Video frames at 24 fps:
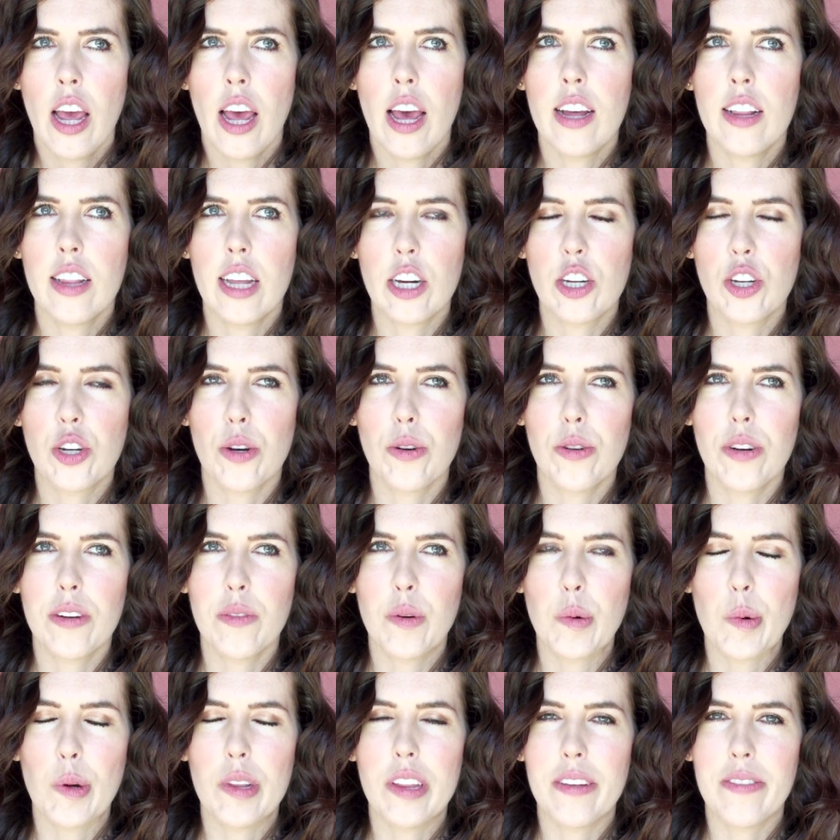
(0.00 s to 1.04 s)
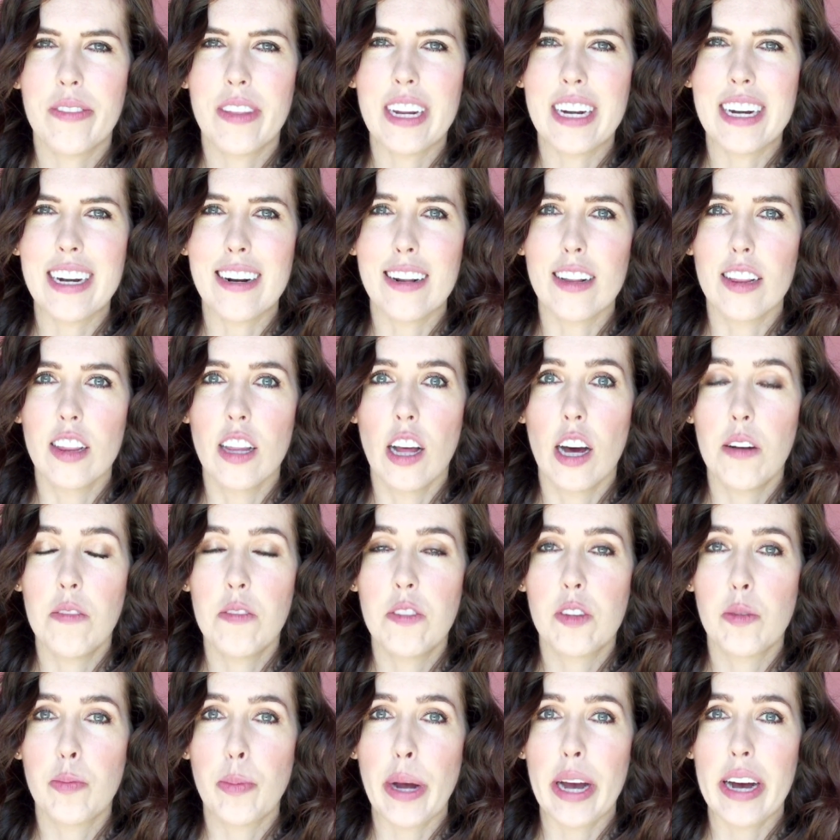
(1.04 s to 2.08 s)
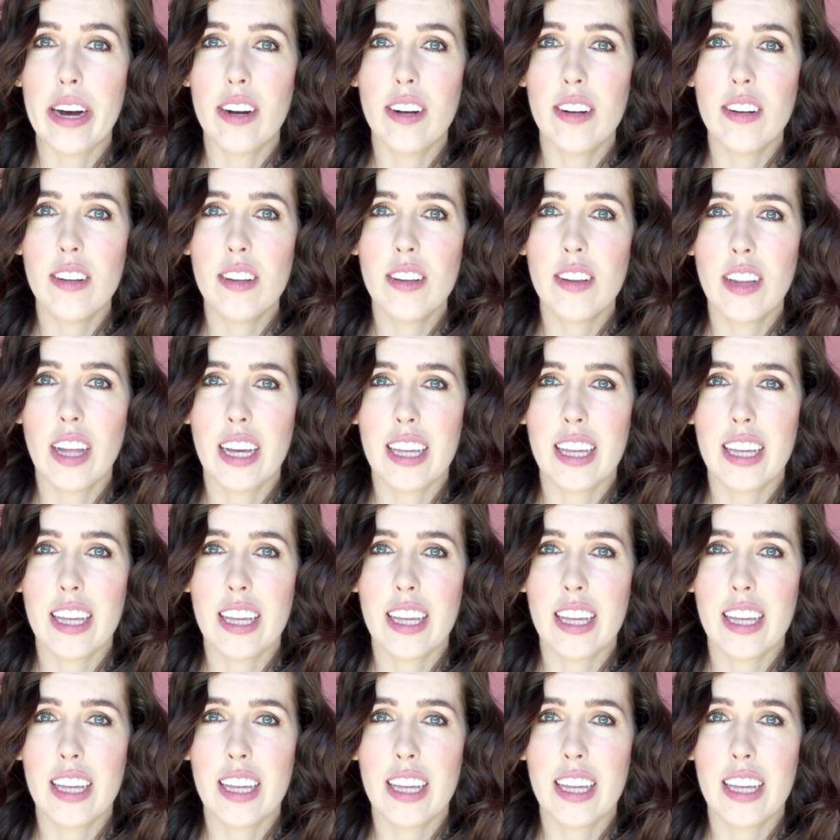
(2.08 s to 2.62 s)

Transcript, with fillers: and like told everyone that if they needed a love spell,